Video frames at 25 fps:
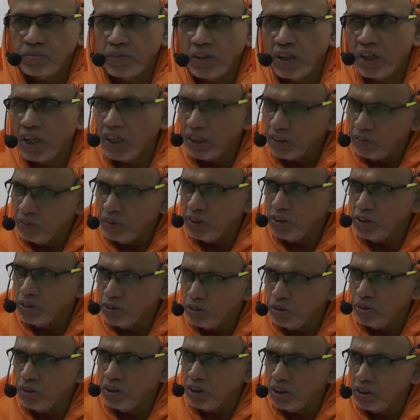Language
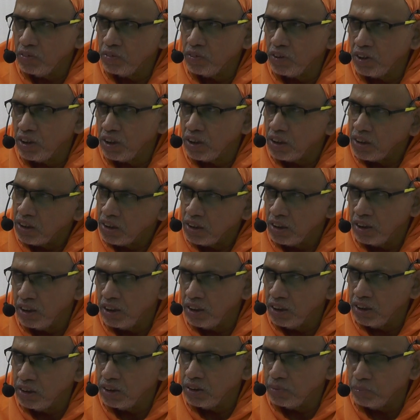is only different.
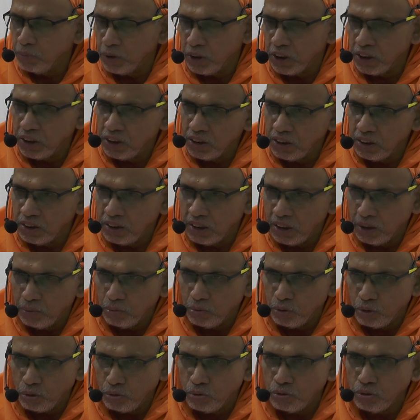He is speaking the
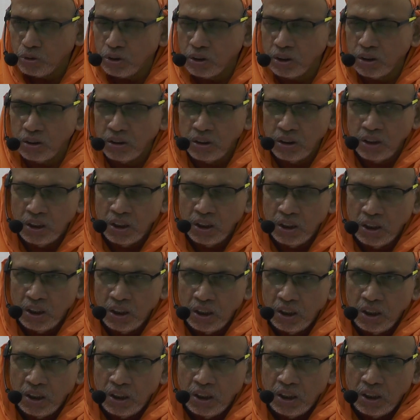same truth.
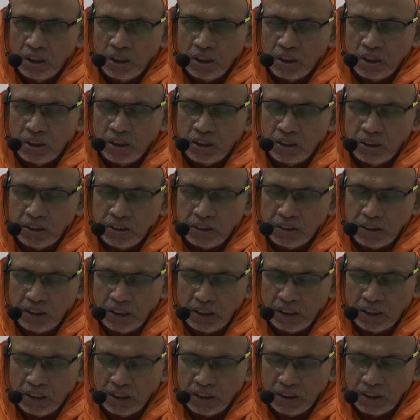He
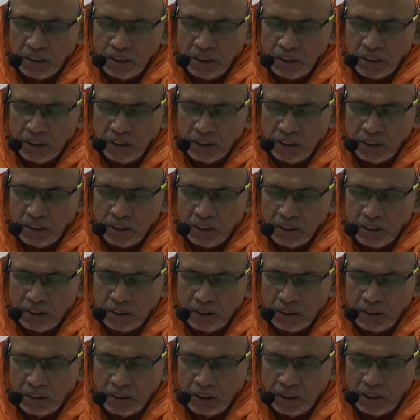said there
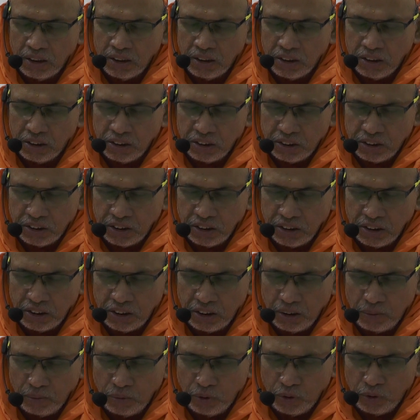is a
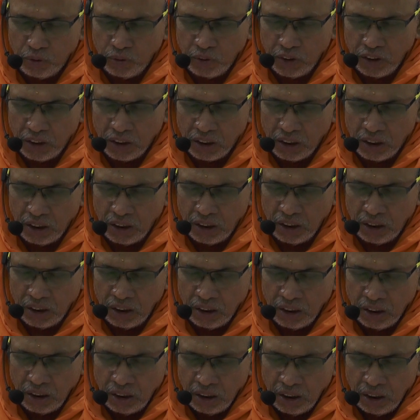distinction between I
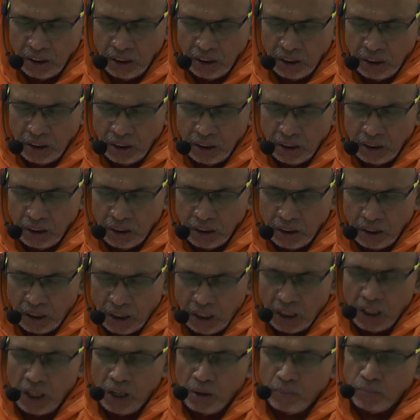
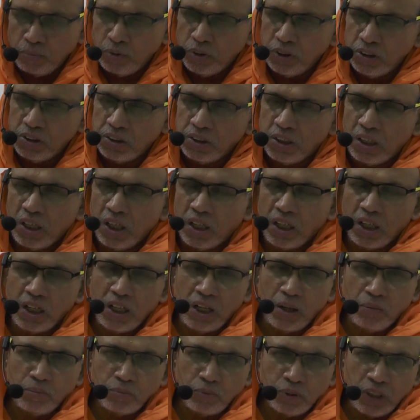am this or I
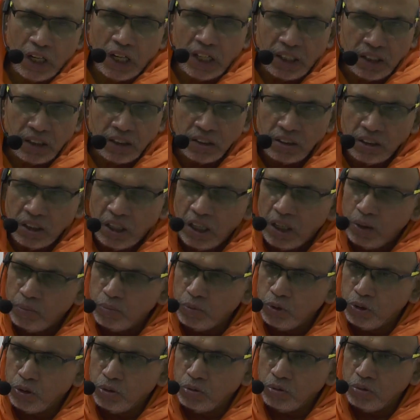am that, I am
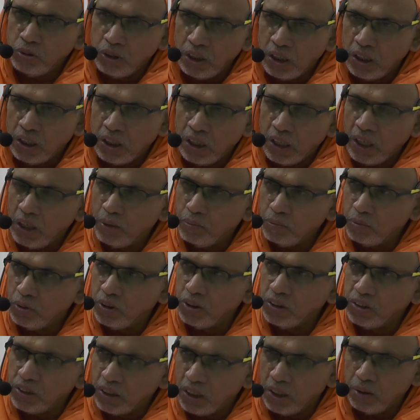the doer, I am
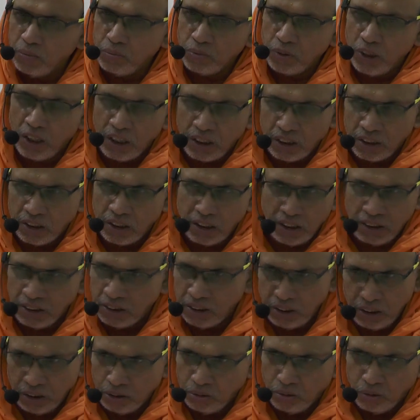this, I am that. That is
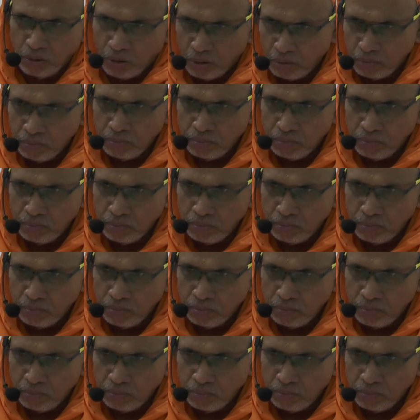the ego.